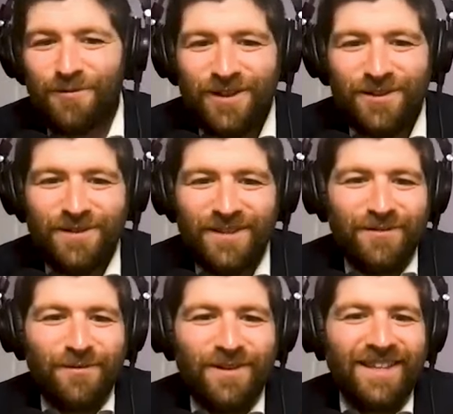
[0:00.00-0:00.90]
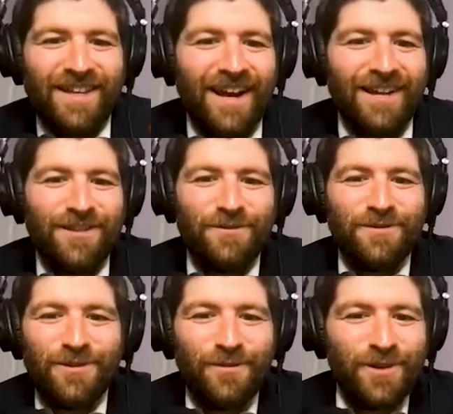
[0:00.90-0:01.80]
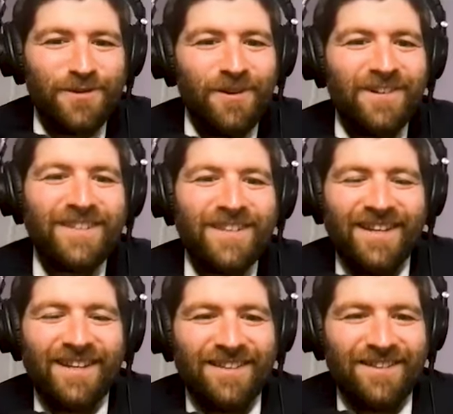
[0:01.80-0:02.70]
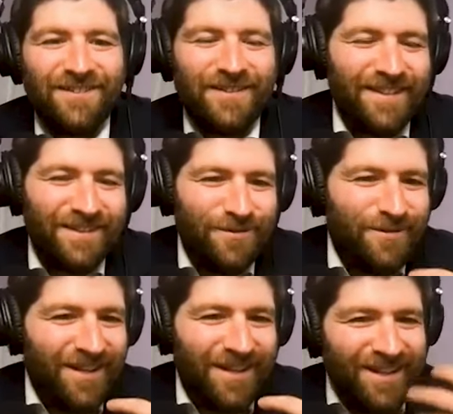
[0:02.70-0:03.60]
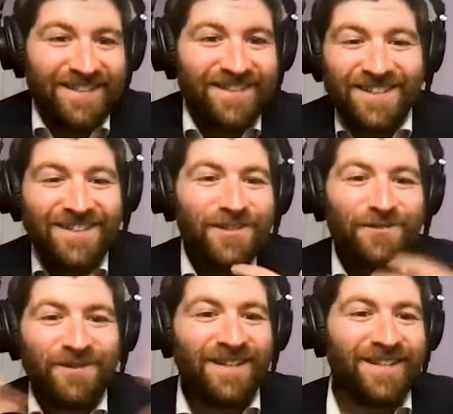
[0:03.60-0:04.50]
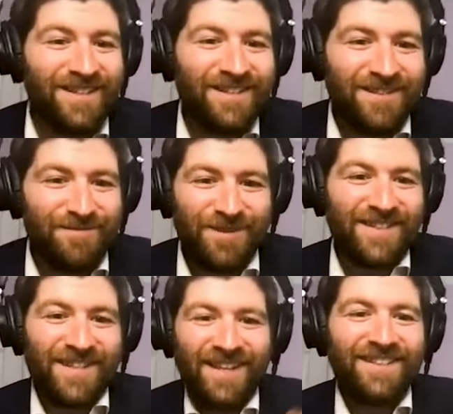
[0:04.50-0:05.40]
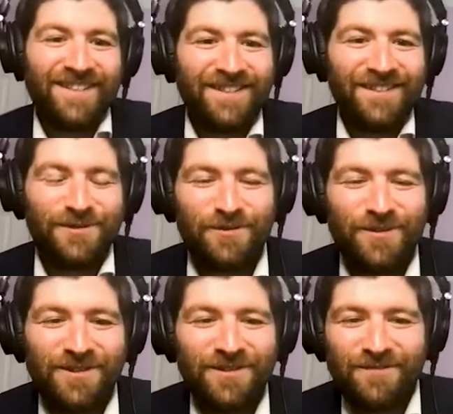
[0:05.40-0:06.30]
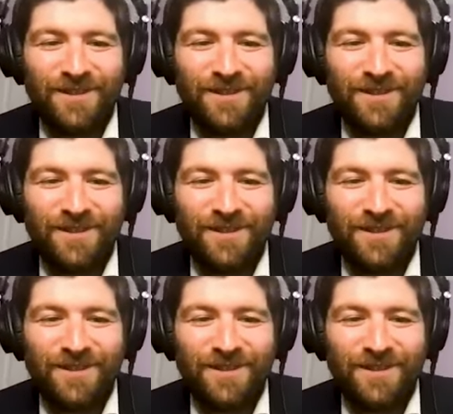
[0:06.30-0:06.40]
What do you think it was that got you to where you are today? You know, like you, you're such a unique personality in the Jewish world.